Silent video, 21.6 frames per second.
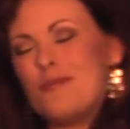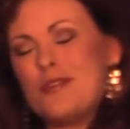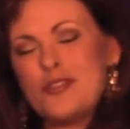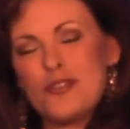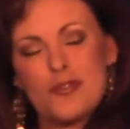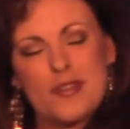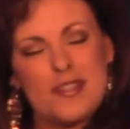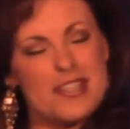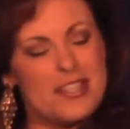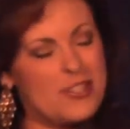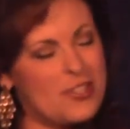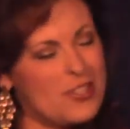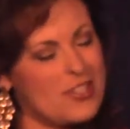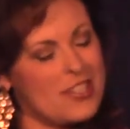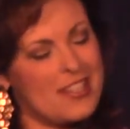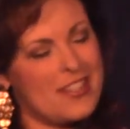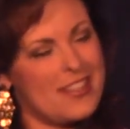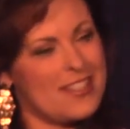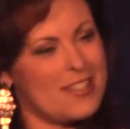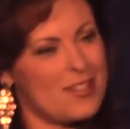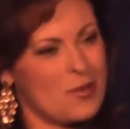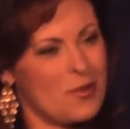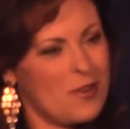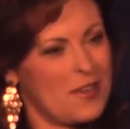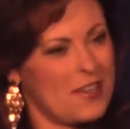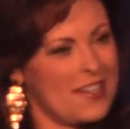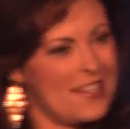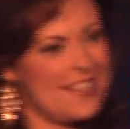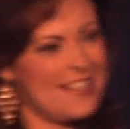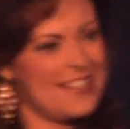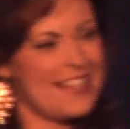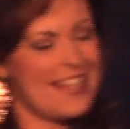a tradition in this
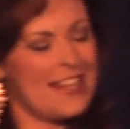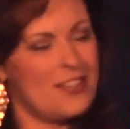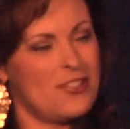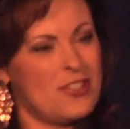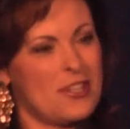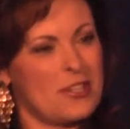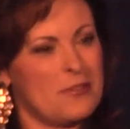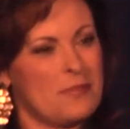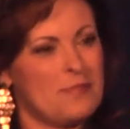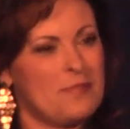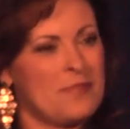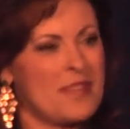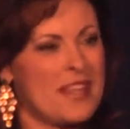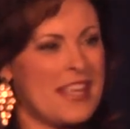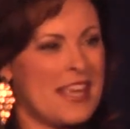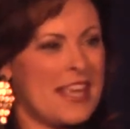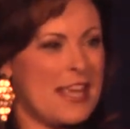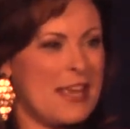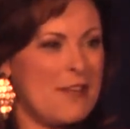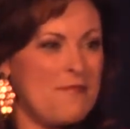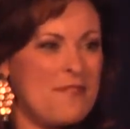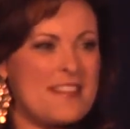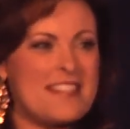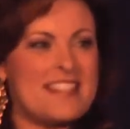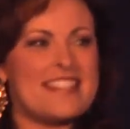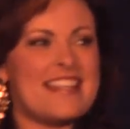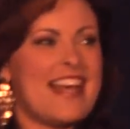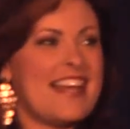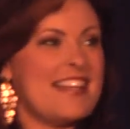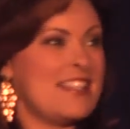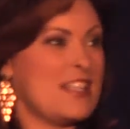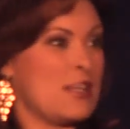organization,
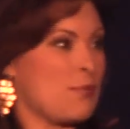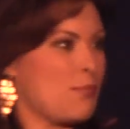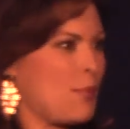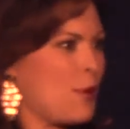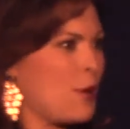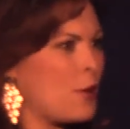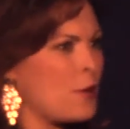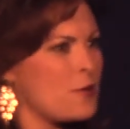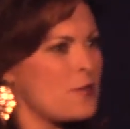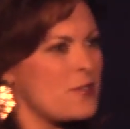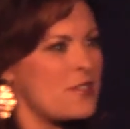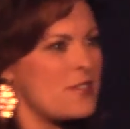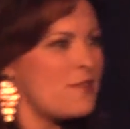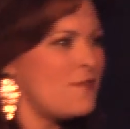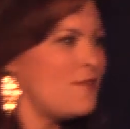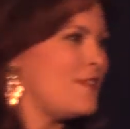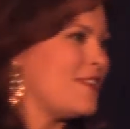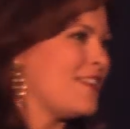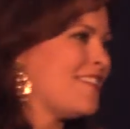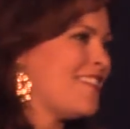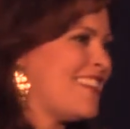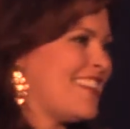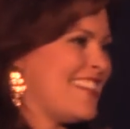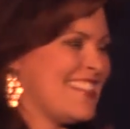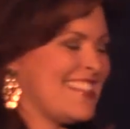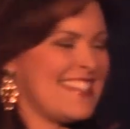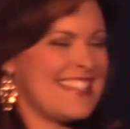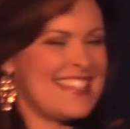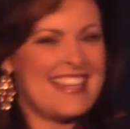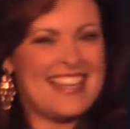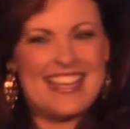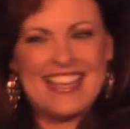emphasizing
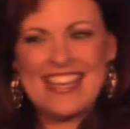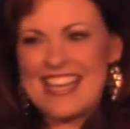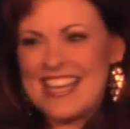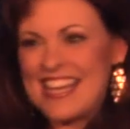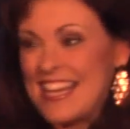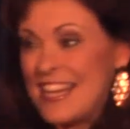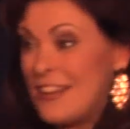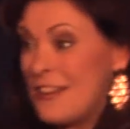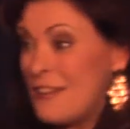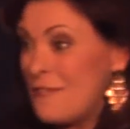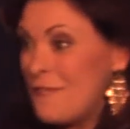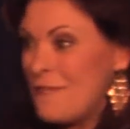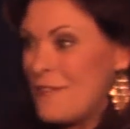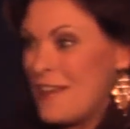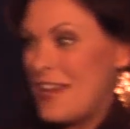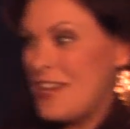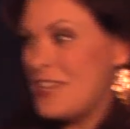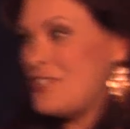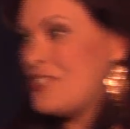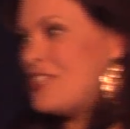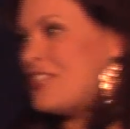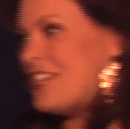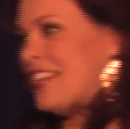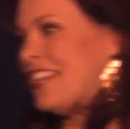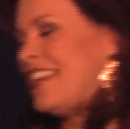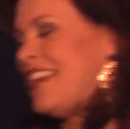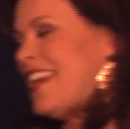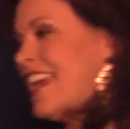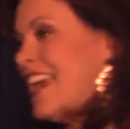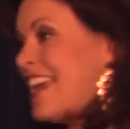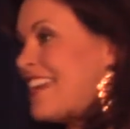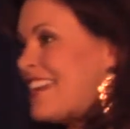perseverance, innovation,
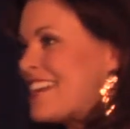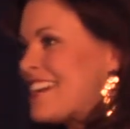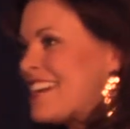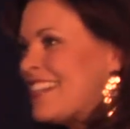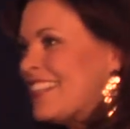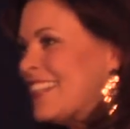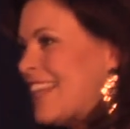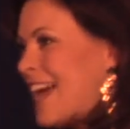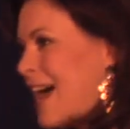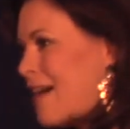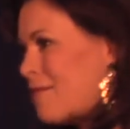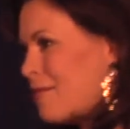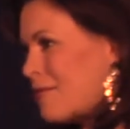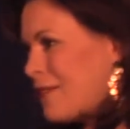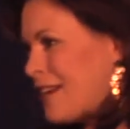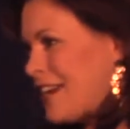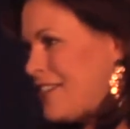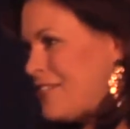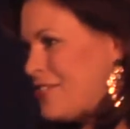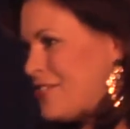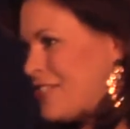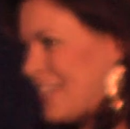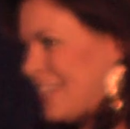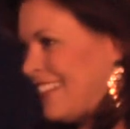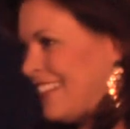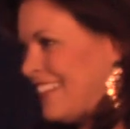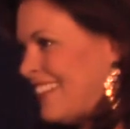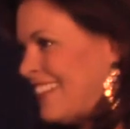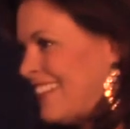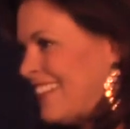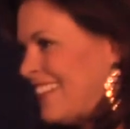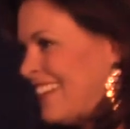and collaboration.
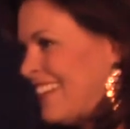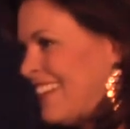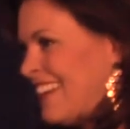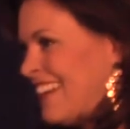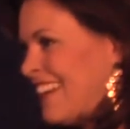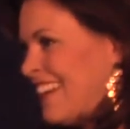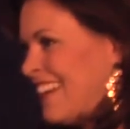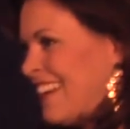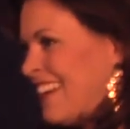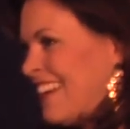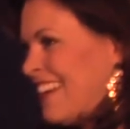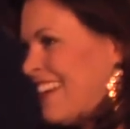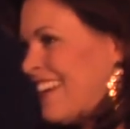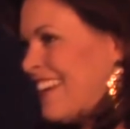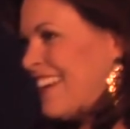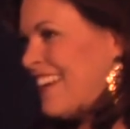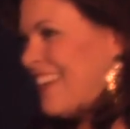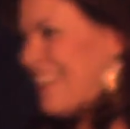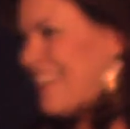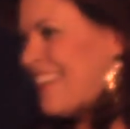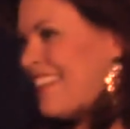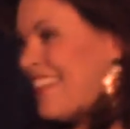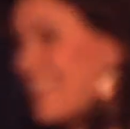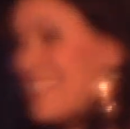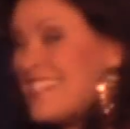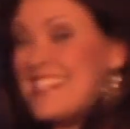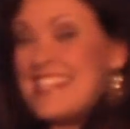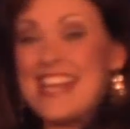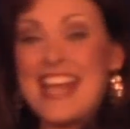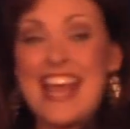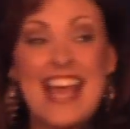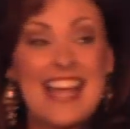That's
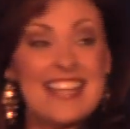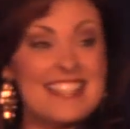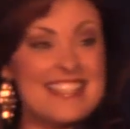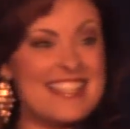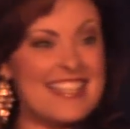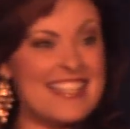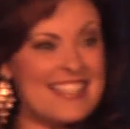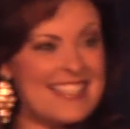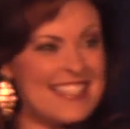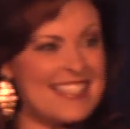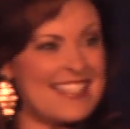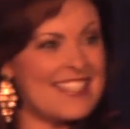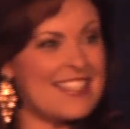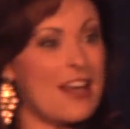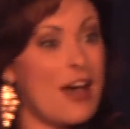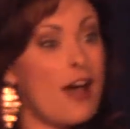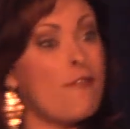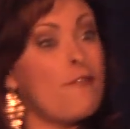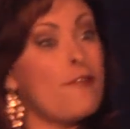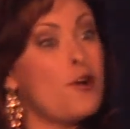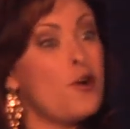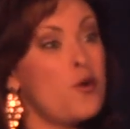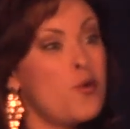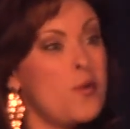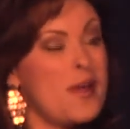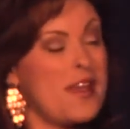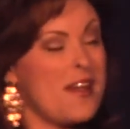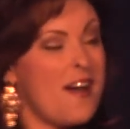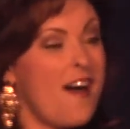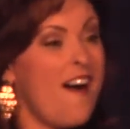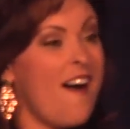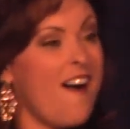the essence of who
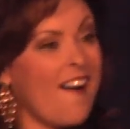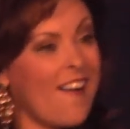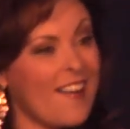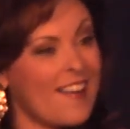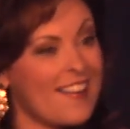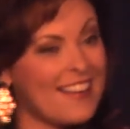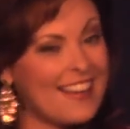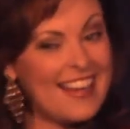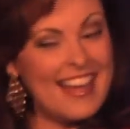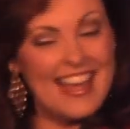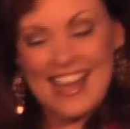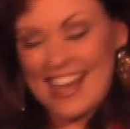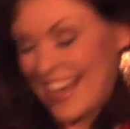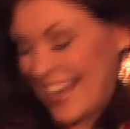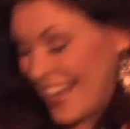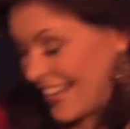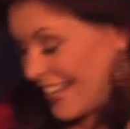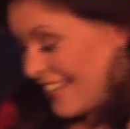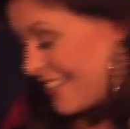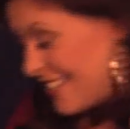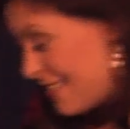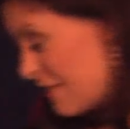we are. And